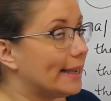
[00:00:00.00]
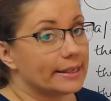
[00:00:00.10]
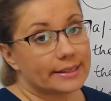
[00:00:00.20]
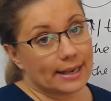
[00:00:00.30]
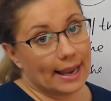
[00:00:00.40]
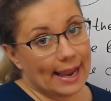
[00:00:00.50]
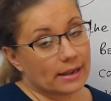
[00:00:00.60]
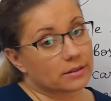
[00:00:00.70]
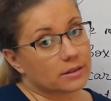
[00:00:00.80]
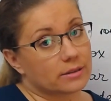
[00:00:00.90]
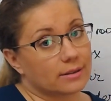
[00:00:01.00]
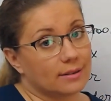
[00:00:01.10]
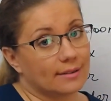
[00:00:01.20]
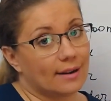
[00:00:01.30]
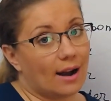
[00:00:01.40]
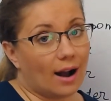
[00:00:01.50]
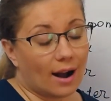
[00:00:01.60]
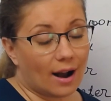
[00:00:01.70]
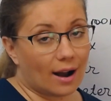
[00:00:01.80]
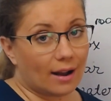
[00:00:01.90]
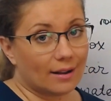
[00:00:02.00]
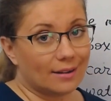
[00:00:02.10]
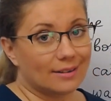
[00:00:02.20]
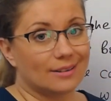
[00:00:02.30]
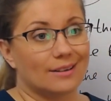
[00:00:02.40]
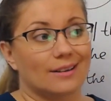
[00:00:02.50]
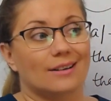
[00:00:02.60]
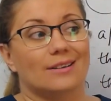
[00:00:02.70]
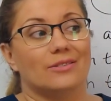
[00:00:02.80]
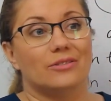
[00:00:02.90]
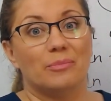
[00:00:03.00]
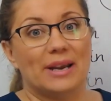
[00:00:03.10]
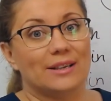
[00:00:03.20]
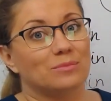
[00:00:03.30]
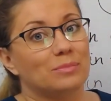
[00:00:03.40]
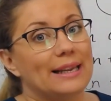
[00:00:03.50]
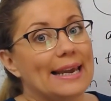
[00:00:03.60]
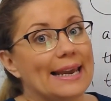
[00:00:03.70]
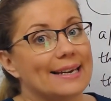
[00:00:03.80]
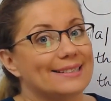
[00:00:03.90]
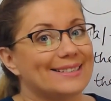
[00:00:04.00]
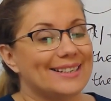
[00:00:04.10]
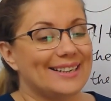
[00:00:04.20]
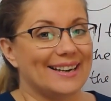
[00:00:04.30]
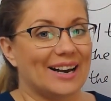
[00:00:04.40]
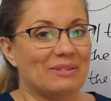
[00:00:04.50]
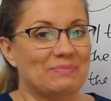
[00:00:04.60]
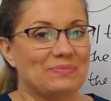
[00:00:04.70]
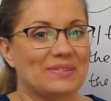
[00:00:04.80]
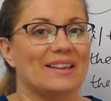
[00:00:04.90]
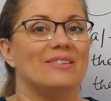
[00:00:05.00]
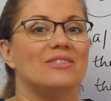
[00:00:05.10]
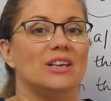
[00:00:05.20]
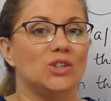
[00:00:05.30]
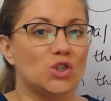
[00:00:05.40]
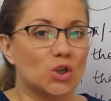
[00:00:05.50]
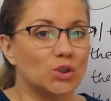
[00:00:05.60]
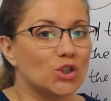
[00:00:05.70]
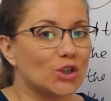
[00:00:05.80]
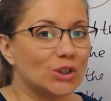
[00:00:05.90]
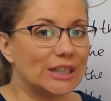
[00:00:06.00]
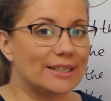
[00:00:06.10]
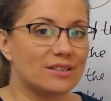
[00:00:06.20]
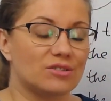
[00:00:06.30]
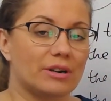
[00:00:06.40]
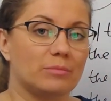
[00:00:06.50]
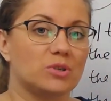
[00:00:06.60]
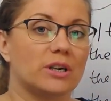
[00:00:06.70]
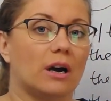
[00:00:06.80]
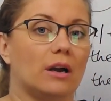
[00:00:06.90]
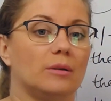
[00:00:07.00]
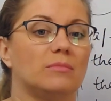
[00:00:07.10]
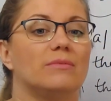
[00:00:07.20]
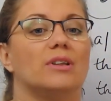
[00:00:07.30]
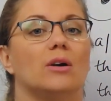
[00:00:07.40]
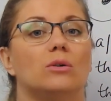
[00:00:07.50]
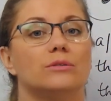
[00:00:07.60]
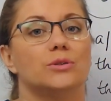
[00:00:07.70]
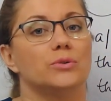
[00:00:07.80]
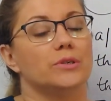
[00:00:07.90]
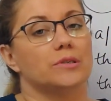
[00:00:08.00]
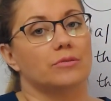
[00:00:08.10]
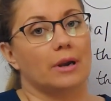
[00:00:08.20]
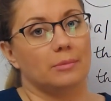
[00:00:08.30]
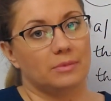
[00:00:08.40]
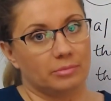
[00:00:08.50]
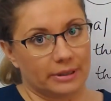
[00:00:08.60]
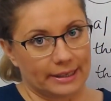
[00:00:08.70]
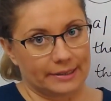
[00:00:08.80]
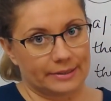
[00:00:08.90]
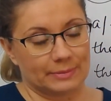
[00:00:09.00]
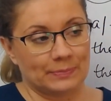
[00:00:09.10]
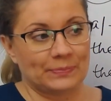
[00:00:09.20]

and at are the main players here. They don't only describe time, they also describe the place.